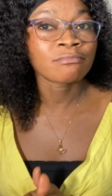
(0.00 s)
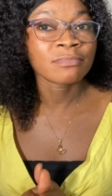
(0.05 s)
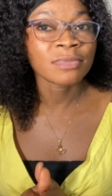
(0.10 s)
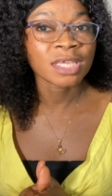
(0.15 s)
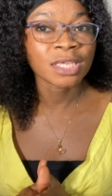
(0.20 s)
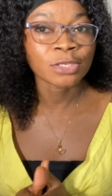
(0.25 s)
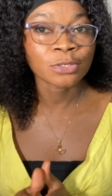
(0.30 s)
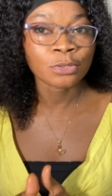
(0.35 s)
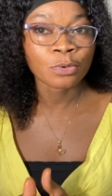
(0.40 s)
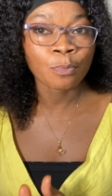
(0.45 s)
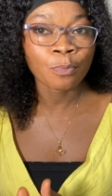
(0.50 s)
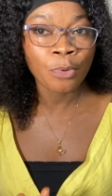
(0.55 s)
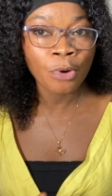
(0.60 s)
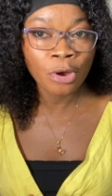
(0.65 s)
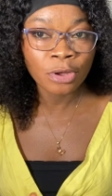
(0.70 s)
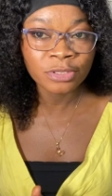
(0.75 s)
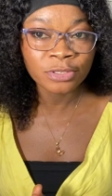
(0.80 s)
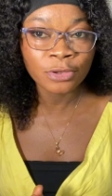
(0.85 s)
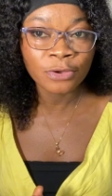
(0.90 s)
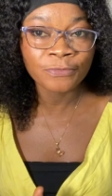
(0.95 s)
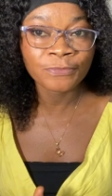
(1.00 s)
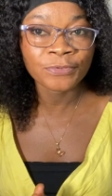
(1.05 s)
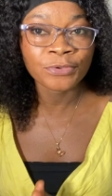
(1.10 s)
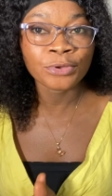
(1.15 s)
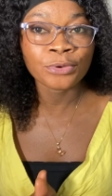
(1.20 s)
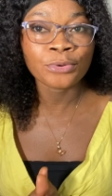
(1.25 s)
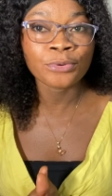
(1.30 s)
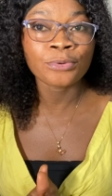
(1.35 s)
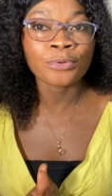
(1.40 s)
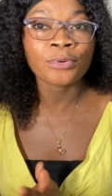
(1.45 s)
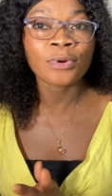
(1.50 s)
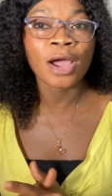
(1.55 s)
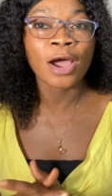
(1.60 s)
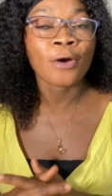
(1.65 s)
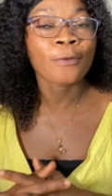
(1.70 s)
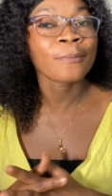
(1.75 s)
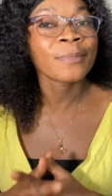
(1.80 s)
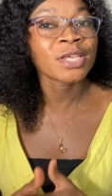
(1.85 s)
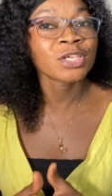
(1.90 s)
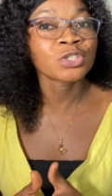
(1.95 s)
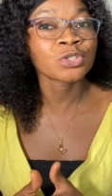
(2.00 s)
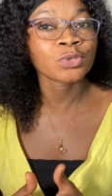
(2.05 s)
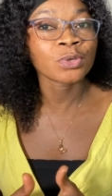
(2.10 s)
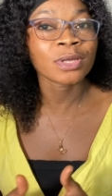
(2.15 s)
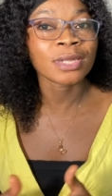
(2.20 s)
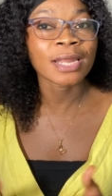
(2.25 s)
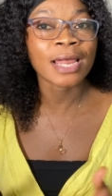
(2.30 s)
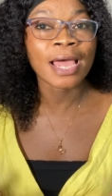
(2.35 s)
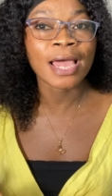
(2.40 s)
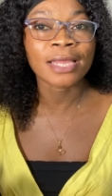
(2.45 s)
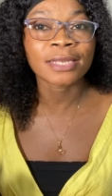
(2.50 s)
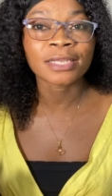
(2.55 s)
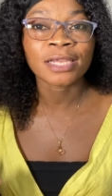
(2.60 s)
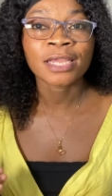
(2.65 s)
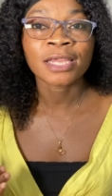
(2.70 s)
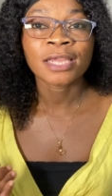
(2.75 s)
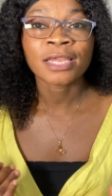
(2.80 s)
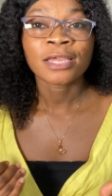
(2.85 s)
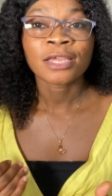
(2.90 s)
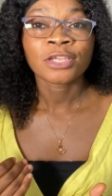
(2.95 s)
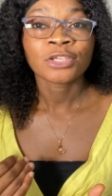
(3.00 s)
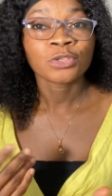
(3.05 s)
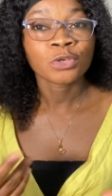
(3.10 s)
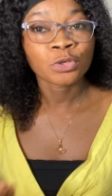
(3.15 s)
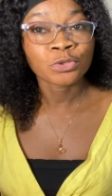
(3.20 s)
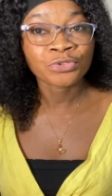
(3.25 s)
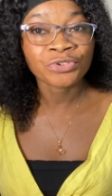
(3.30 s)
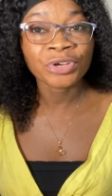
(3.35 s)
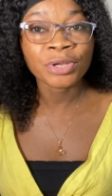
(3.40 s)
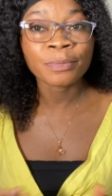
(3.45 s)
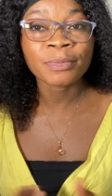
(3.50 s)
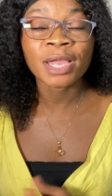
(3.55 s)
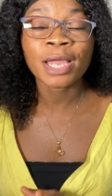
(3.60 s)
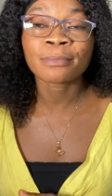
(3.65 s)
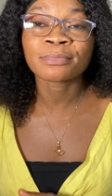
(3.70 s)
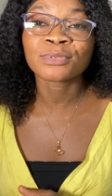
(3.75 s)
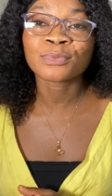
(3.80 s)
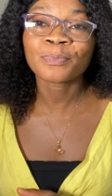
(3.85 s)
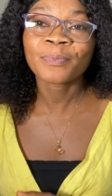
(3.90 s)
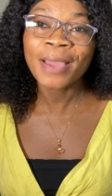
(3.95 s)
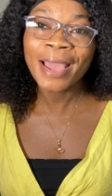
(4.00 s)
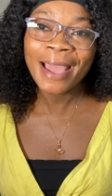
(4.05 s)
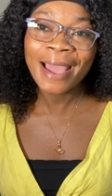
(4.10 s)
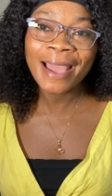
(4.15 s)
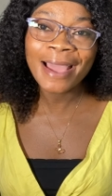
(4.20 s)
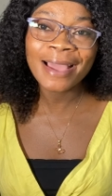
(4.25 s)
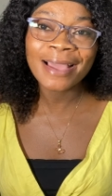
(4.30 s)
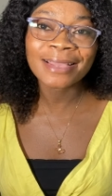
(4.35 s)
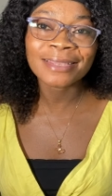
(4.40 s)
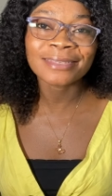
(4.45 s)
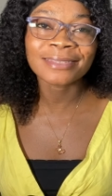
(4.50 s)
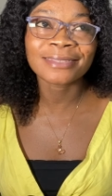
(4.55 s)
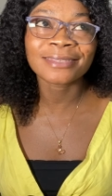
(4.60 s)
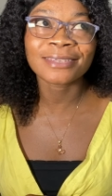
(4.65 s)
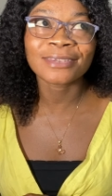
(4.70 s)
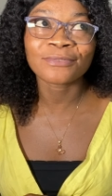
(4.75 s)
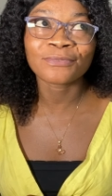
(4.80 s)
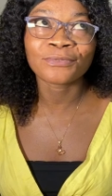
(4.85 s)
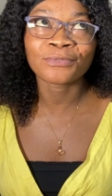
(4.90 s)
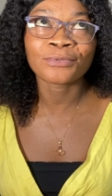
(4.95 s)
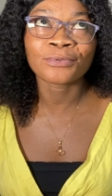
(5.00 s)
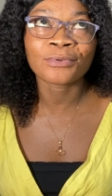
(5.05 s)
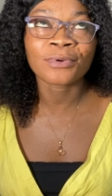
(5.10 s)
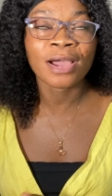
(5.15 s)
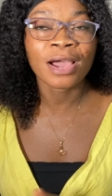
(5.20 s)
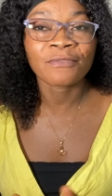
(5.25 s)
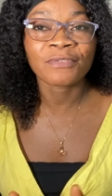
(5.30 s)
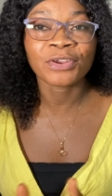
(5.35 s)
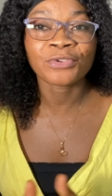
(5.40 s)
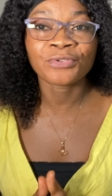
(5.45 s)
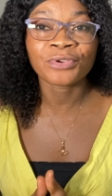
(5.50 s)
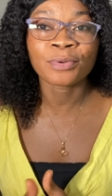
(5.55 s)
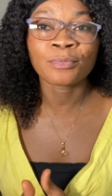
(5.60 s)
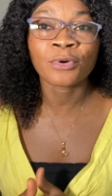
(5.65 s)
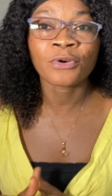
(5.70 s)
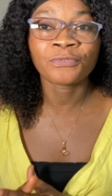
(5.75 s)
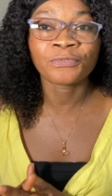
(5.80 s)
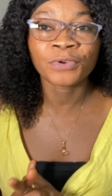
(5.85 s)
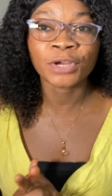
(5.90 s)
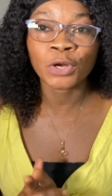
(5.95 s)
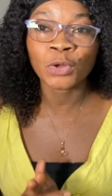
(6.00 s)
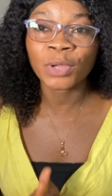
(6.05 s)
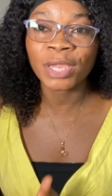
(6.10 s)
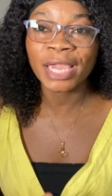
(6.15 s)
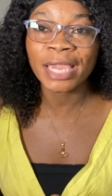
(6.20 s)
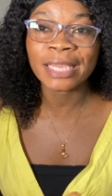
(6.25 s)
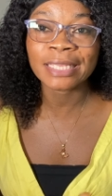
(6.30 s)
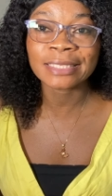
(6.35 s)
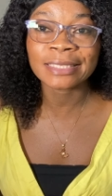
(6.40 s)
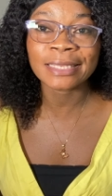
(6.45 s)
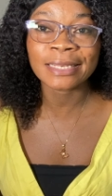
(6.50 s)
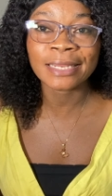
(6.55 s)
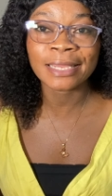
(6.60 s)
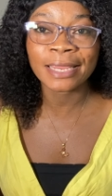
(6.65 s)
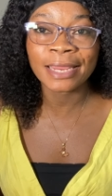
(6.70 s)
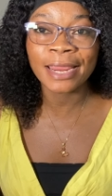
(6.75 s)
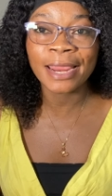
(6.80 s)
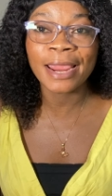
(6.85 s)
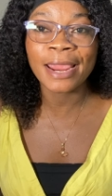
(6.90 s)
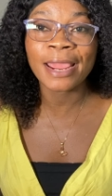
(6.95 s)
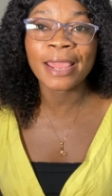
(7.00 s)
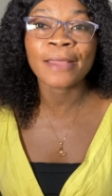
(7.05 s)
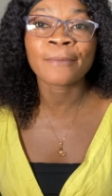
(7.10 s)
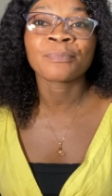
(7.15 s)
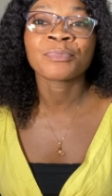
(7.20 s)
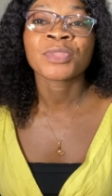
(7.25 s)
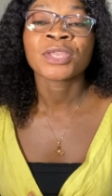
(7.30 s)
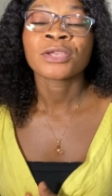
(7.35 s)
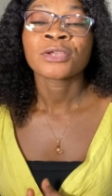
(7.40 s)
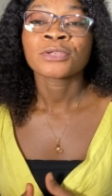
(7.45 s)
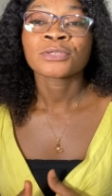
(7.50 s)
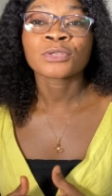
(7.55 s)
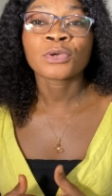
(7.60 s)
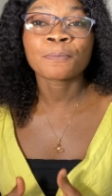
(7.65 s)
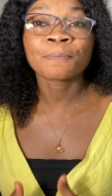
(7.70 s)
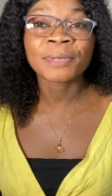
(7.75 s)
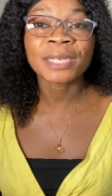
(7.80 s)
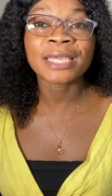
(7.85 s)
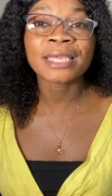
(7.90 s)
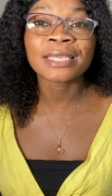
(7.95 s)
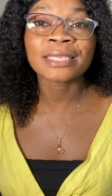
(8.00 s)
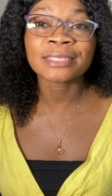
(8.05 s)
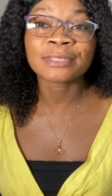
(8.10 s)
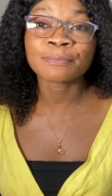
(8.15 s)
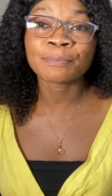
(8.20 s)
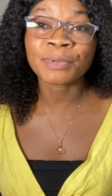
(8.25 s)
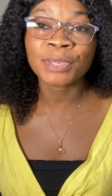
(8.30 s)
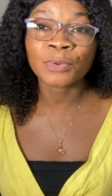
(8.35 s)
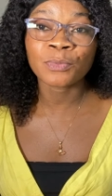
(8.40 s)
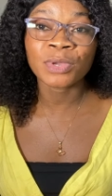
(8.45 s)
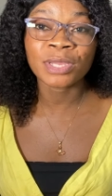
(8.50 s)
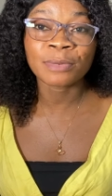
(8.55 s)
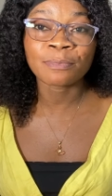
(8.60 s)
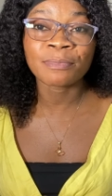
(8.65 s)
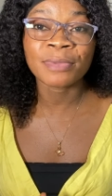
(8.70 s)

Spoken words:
In support of you, I'll make sure that your dream come to pass if you have a dream of relocating here. So please be with